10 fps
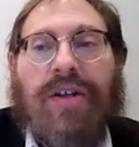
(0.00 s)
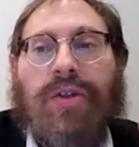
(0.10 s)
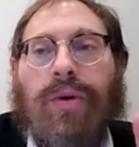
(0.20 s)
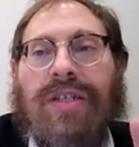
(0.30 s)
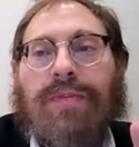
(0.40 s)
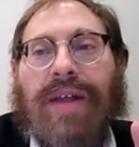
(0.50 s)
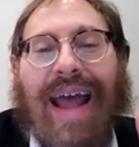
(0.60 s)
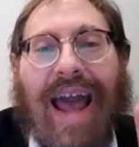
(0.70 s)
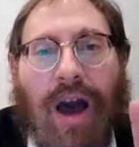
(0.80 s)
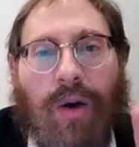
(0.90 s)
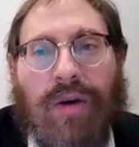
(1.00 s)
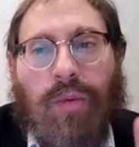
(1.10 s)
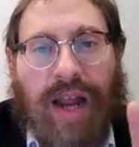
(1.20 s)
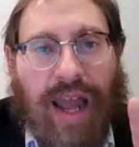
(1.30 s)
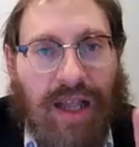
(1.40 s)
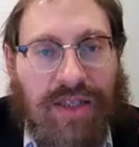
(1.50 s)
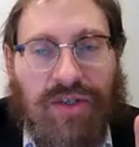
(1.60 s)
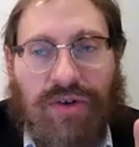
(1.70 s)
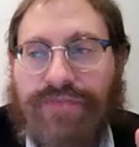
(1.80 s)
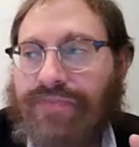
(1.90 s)
to explain how it would
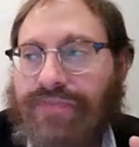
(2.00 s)
answer.